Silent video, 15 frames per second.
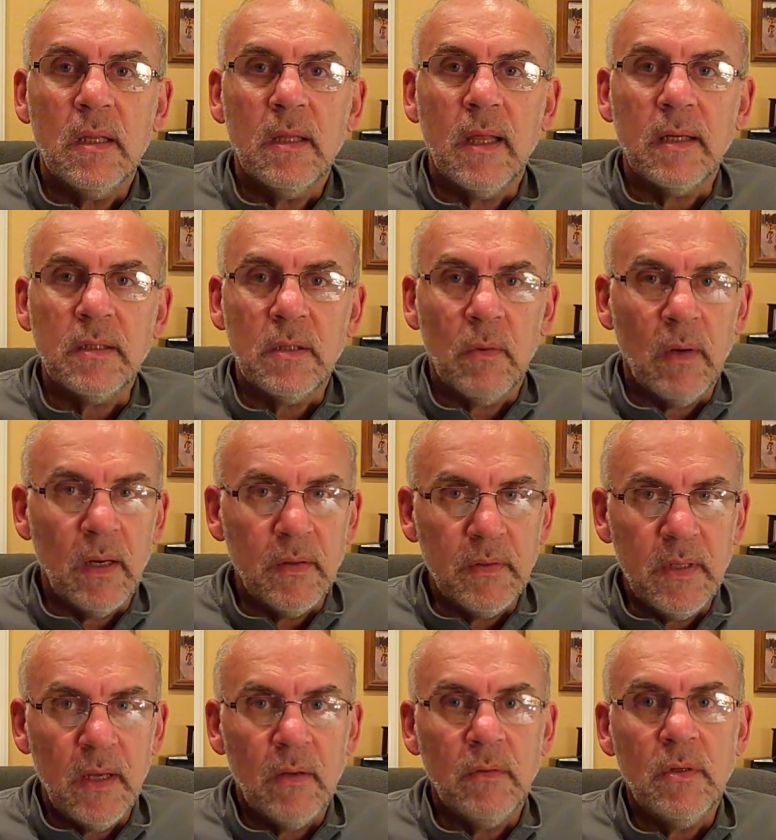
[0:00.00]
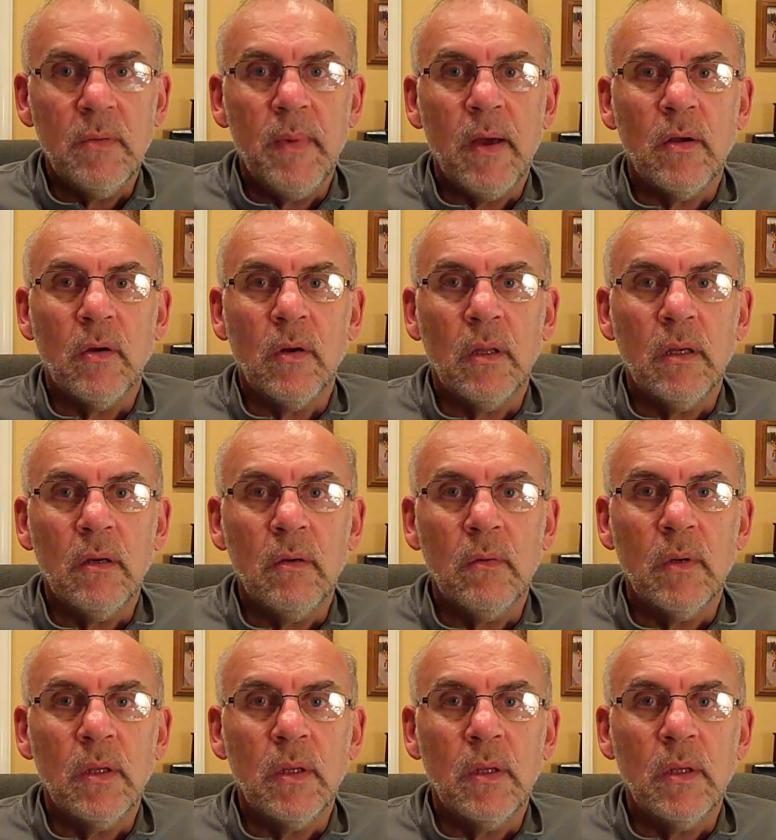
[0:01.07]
and that's the one I was telling you about earlier,